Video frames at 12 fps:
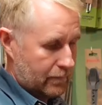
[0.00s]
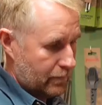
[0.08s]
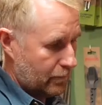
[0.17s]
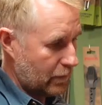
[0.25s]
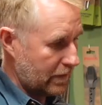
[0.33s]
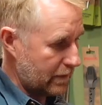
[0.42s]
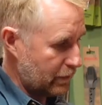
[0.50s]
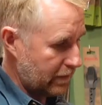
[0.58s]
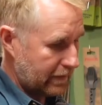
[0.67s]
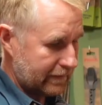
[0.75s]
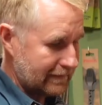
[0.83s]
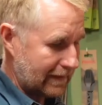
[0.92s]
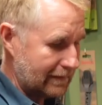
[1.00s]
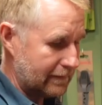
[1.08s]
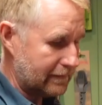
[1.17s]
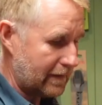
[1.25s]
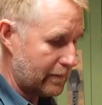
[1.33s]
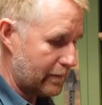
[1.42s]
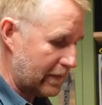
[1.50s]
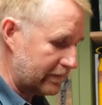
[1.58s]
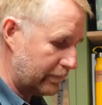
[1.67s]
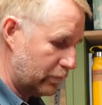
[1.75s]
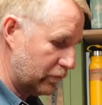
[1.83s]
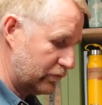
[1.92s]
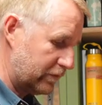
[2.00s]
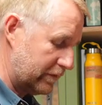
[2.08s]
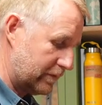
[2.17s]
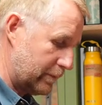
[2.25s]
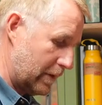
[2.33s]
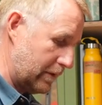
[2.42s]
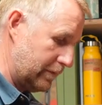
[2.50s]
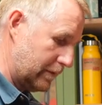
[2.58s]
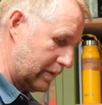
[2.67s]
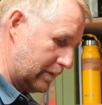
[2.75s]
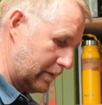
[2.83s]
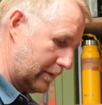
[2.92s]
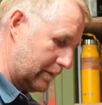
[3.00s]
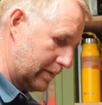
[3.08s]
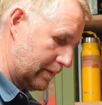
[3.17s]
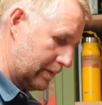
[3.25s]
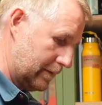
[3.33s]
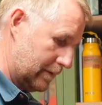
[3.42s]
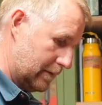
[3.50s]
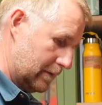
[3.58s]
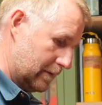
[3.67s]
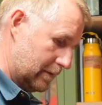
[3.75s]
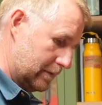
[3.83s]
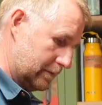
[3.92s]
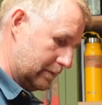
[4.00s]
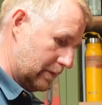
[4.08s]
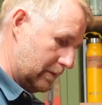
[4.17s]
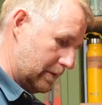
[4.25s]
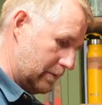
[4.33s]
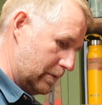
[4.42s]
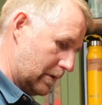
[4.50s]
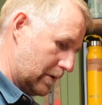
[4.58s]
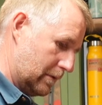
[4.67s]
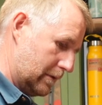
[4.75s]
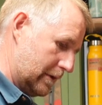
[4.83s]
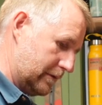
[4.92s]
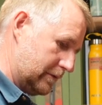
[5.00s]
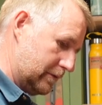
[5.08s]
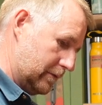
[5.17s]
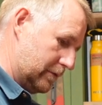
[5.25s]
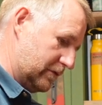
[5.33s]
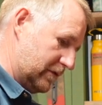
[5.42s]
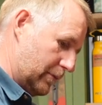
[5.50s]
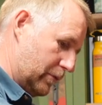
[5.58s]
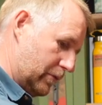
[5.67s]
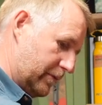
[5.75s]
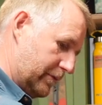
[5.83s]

going to put exactly the same amount of water into both. So here we go. Let's do the Jetboil